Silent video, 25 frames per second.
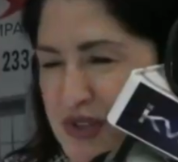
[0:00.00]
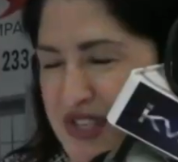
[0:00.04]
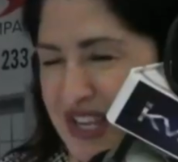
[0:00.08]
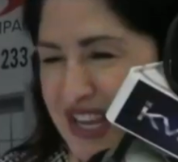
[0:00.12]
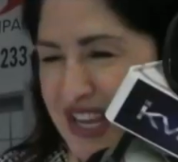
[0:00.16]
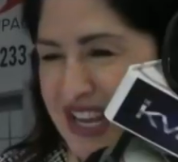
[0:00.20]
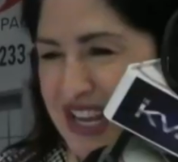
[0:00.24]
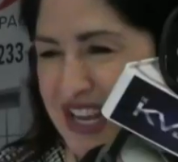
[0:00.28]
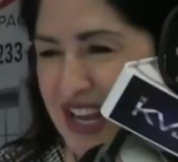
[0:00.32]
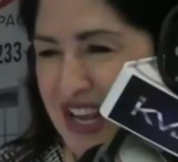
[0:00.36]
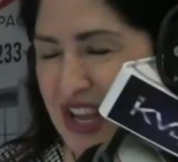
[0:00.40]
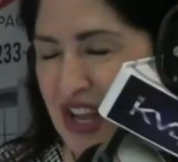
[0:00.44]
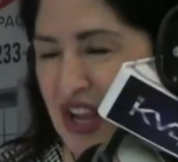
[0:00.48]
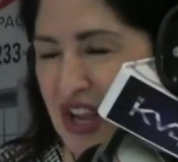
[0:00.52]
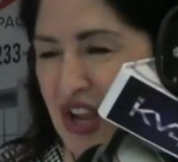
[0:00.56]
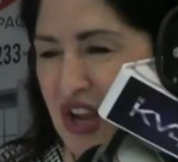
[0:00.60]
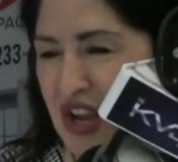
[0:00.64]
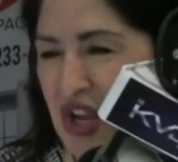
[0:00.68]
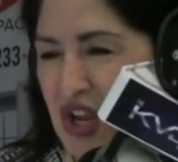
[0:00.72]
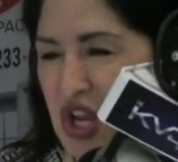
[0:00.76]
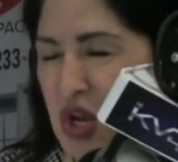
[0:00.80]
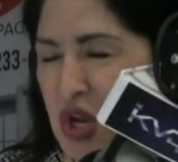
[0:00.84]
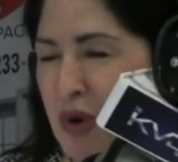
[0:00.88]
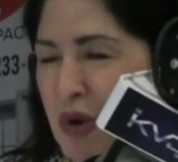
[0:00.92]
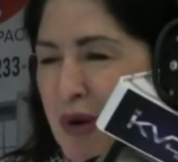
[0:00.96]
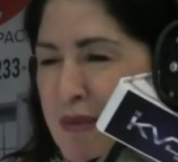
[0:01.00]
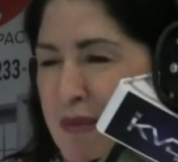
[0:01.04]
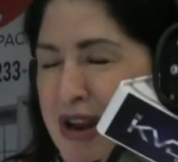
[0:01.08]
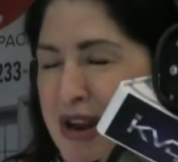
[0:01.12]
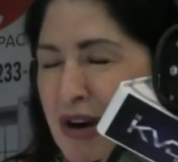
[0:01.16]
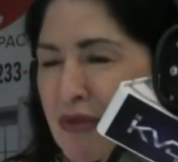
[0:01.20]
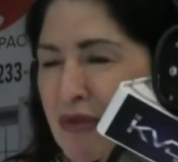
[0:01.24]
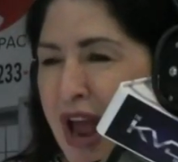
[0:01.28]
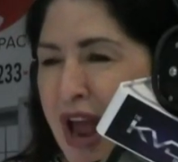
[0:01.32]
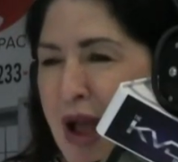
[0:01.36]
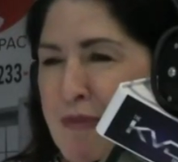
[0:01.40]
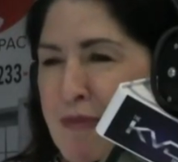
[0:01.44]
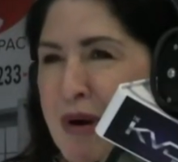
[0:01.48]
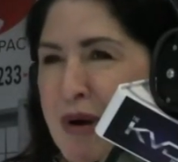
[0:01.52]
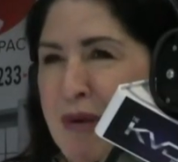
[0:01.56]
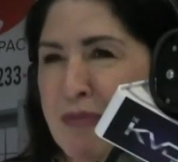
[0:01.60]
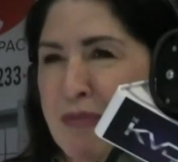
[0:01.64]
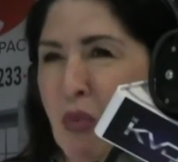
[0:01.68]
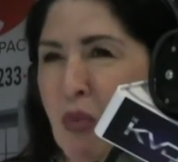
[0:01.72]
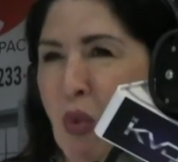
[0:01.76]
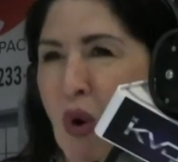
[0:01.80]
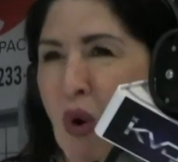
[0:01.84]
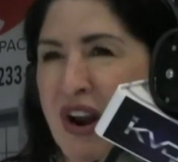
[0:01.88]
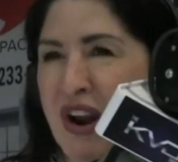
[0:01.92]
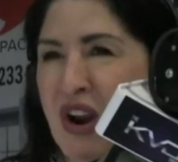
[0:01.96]
was like, "You want me to wrap up
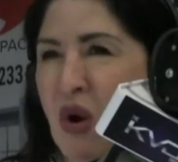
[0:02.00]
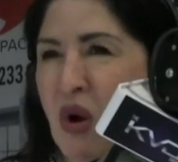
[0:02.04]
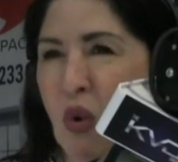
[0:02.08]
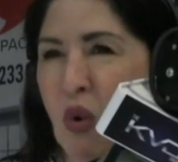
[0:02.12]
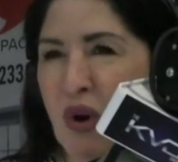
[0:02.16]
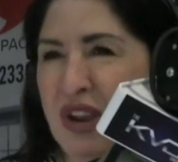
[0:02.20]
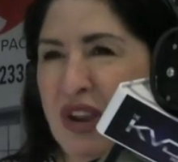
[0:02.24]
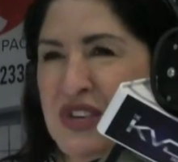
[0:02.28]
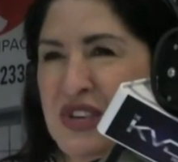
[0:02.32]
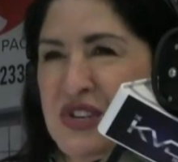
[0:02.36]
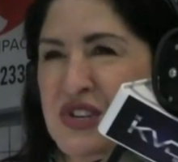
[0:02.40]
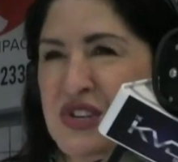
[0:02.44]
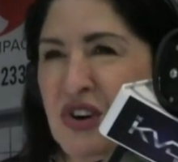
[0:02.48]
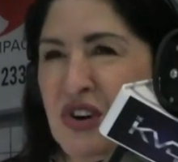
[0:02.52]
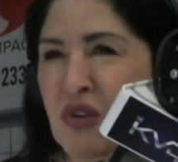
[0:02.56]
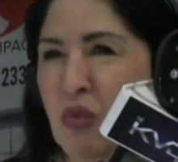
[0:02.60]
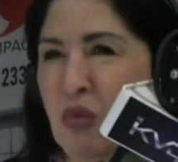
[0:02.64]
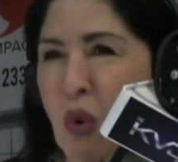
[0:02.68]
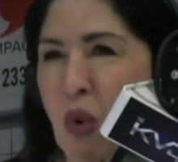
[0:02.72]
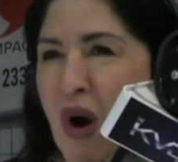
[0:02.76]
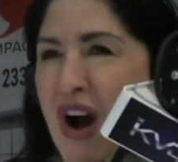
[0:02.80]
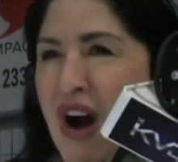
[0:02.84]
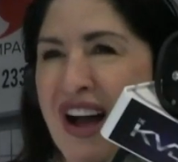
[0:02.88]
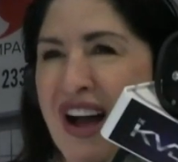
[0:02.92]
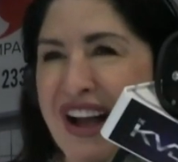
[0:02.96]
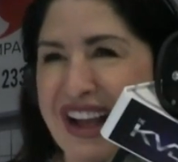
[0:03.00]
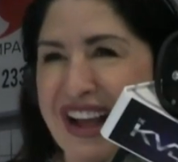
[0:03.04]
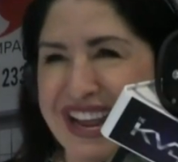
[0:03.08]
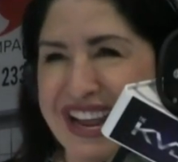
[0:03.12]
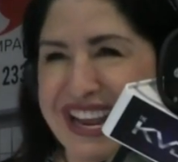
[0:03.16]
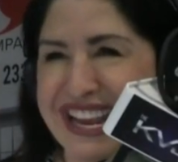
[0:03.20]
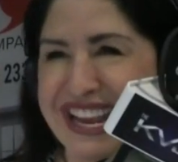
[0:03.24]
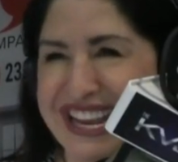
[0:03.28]
one oyster? Why?"